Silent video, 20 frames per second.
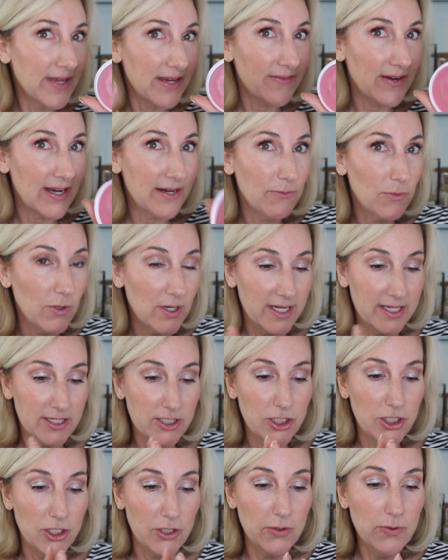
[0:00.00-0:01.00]
if I want
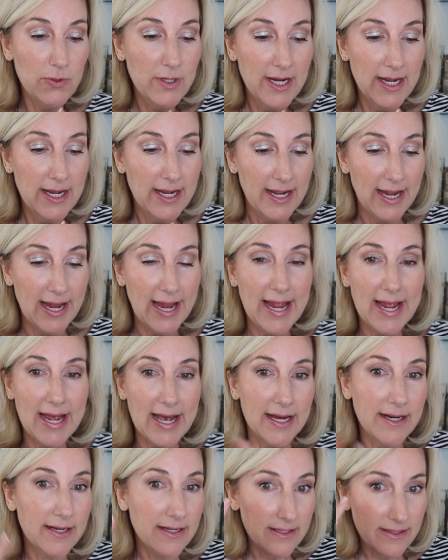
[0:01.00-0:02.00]
to
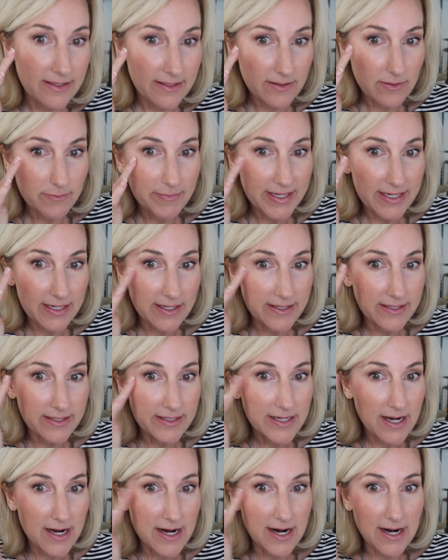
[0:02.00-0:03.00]
add a little bit on
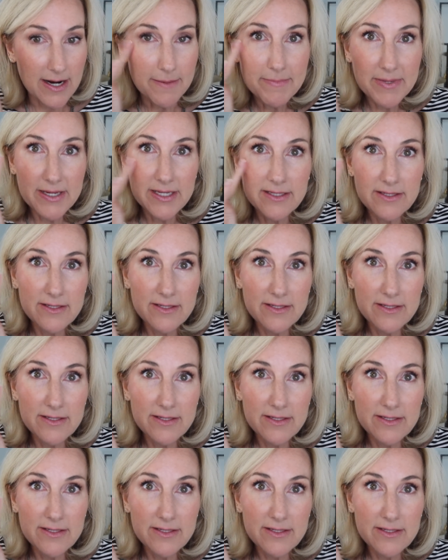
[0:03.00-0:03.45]
top